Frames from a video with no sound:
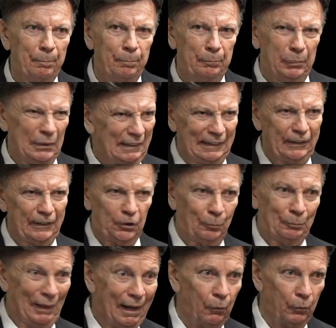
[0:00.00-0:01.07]
political
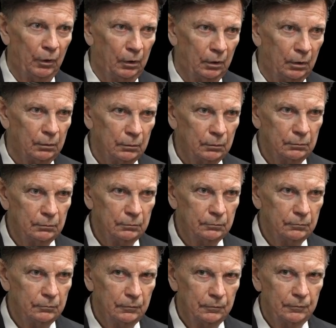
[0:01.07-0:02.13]
power,
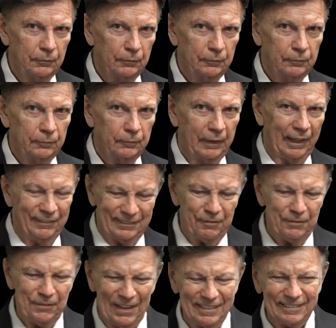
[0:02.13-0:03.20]
as if
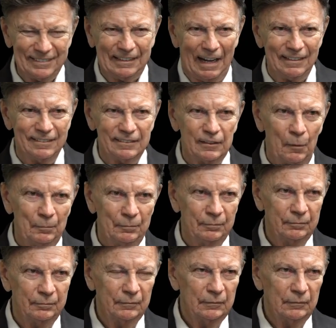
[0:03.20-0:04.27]
that's got some
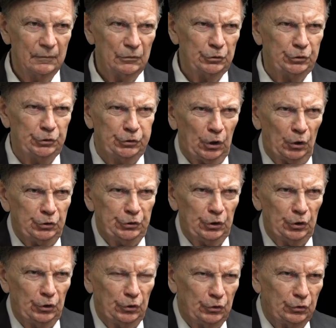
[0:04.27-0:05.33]

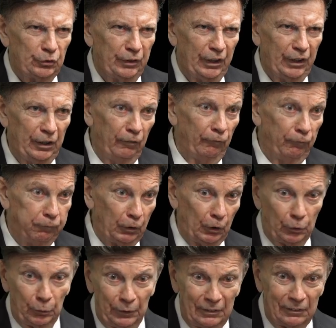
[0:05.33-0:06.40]
social
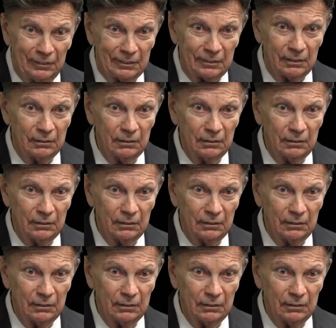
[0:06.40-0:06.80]
influence.